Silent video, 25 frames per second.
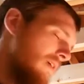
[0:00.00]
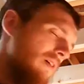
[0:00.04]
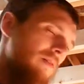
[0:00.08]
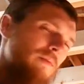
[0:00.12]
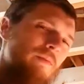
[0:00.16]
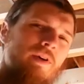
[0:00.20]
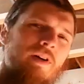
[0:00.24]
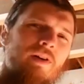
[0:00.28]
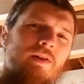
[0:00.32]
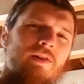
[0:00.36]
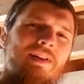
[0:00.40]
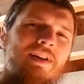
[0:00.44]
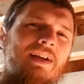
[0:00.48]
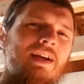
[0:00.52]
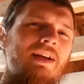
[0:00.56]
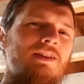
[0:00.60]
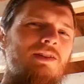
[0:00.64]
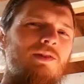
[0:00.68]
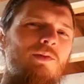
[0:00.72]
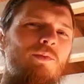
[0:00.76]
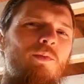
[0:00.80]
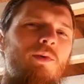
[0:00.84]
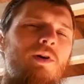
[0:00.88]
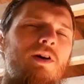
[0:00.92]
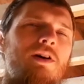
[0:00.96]
We only got
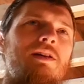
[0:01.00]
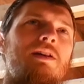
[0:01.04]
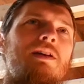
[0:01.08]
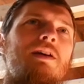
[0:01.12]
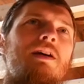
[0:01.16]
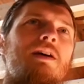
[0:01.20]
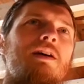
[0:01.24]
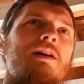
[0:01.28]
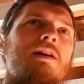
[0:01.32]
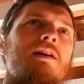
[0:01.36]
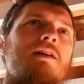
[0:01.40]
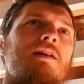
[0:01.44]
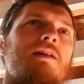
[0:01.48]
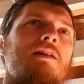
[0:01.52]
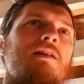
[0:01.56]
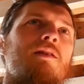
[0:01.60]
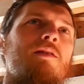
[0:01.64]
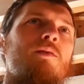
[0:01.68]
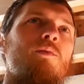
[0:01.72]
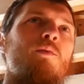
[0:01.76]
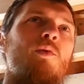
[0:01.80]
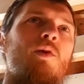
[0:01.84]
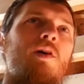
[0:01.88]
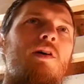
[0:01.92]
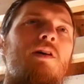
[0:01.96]
the one
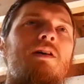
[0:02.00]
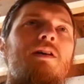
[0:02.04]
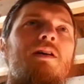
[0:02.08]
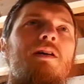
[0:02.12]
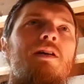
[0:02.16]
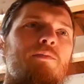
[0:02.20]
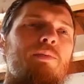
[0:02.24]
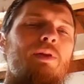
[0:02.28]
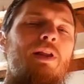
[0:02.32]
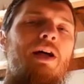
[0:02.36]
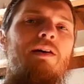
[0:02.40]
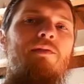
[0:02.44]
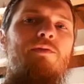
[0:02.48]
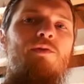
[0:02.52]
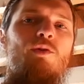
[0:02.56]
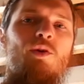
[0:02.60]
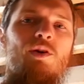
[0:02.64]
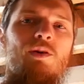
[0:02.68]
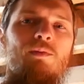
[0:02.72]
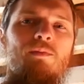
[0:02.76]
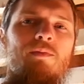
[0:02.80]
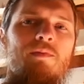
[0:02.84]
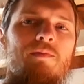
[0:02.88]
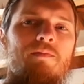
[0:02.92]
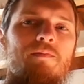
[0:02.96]
work
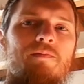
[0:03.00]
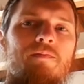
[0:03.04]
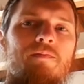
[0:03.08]
platform,